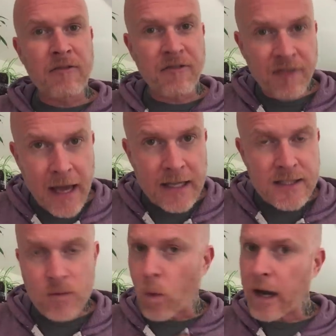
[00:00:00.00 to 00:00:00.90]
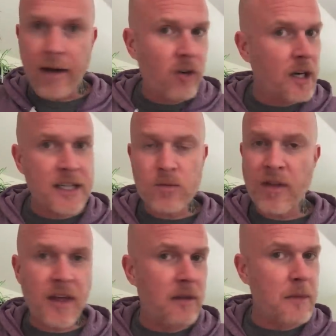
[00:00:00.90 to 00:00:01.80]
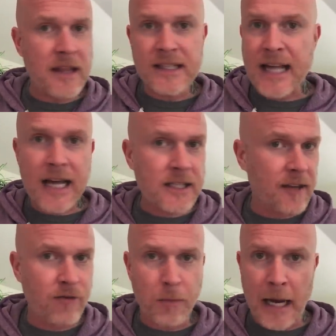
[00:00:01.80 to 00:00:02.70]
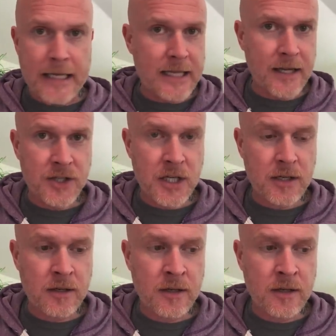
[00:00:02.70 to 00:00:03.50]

and face whatever it is within me that's asking for my attention?